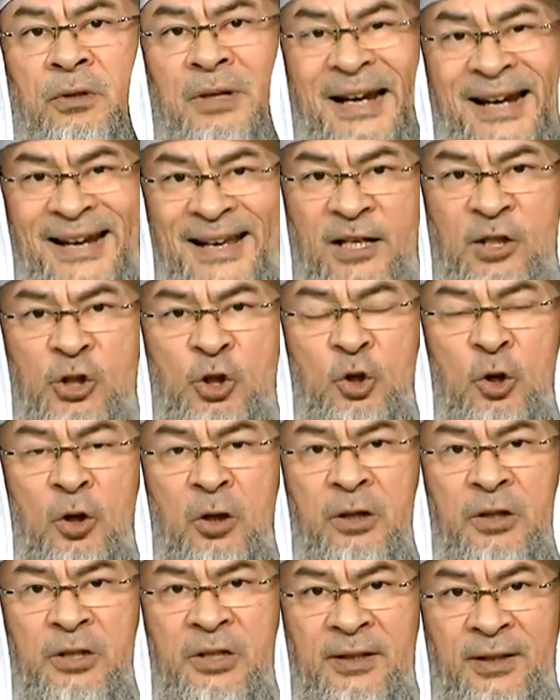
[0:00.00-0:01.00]
real
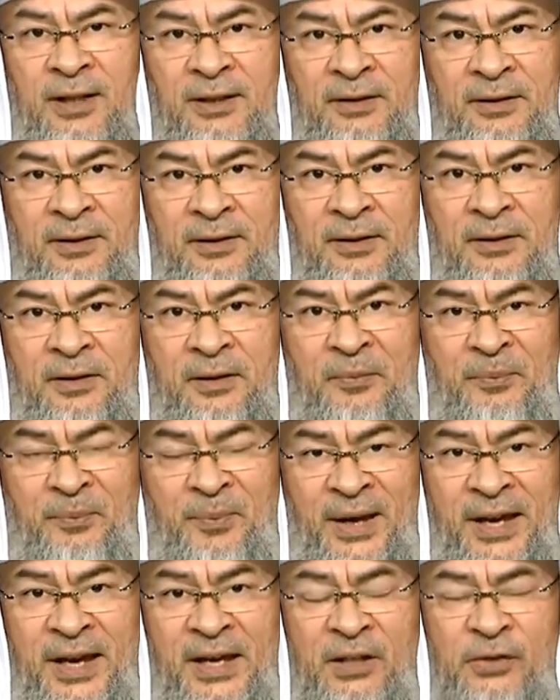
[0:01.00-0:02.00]
scholars, not
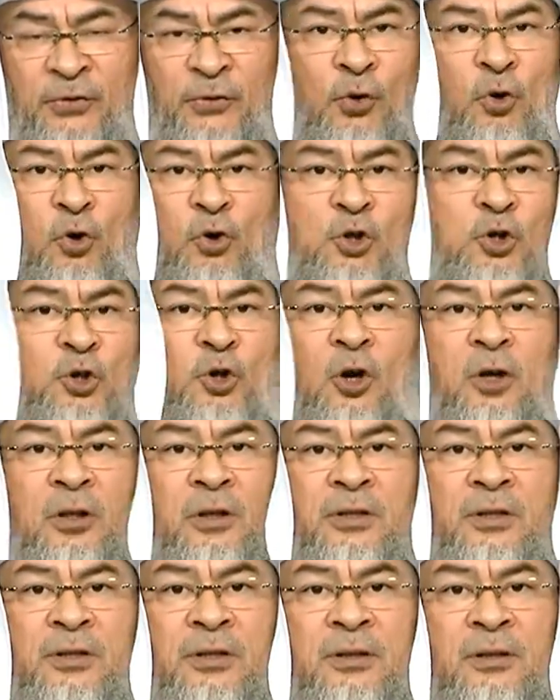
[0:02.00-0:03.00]
paid for
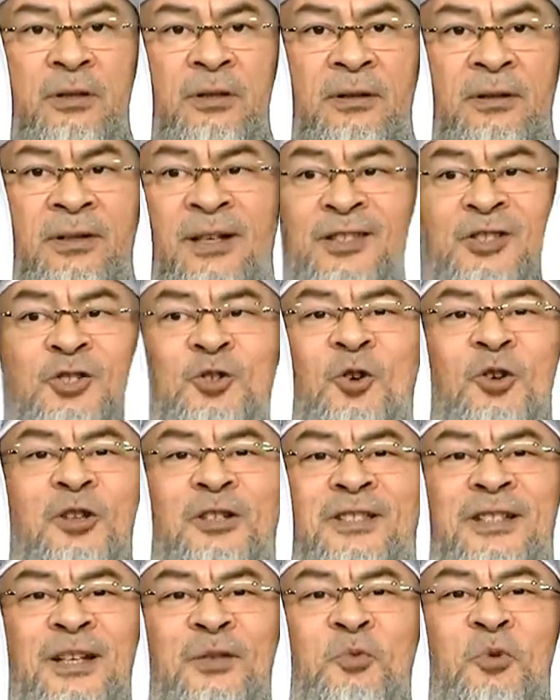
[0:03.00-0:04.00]
scholars, not
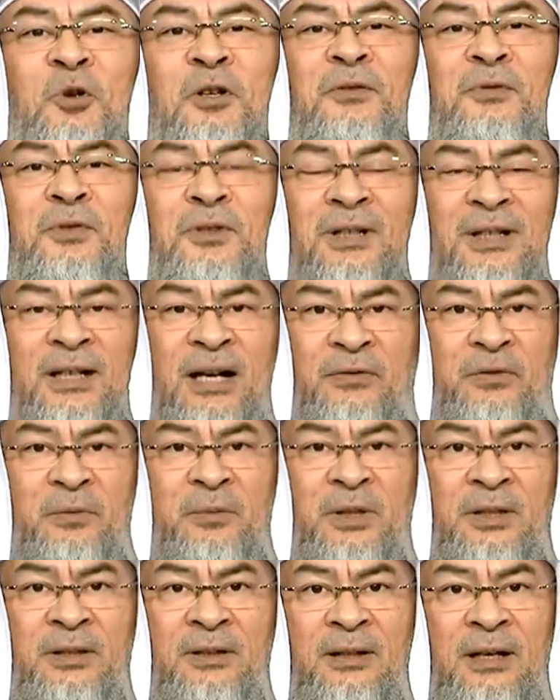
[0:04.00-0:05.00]
scholars that work for the
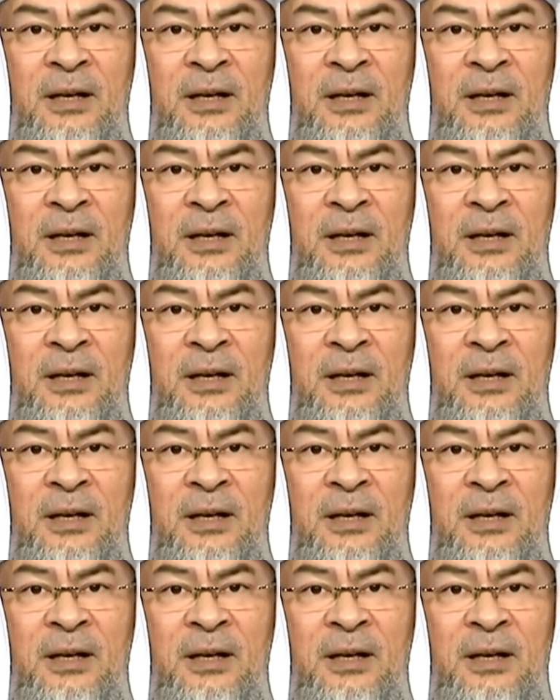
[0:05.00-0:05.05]
government.